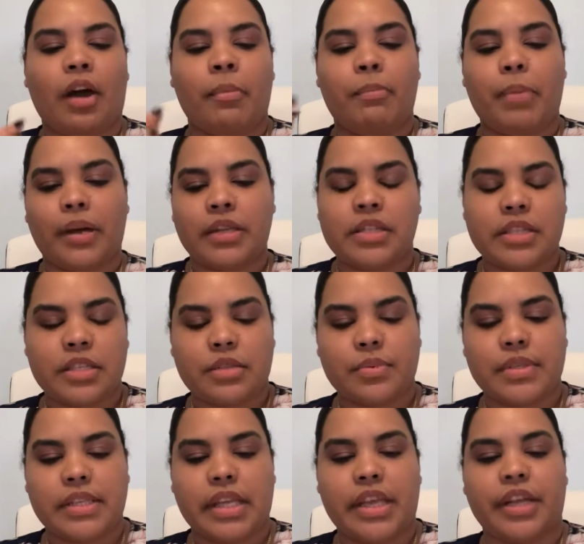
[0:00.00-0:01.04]
abundance
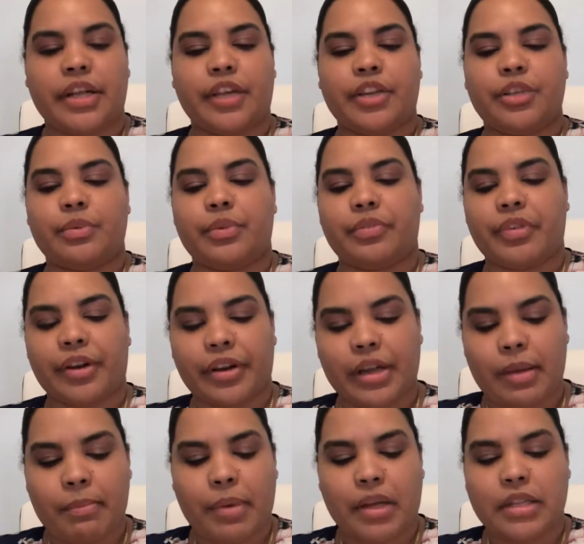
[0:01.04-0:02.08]
was here, you were very
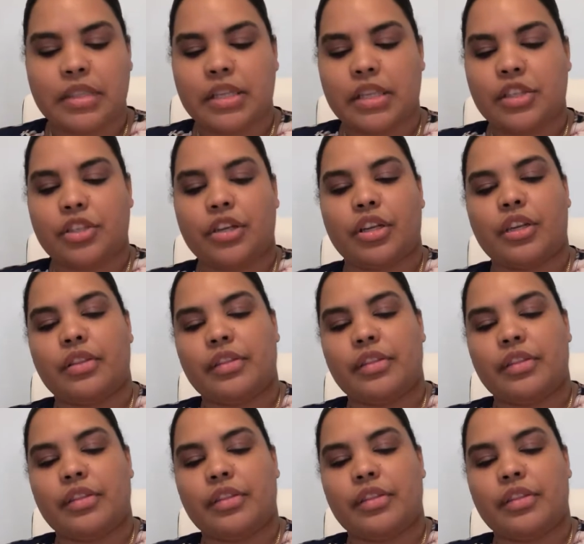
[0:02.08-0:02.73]
abundant,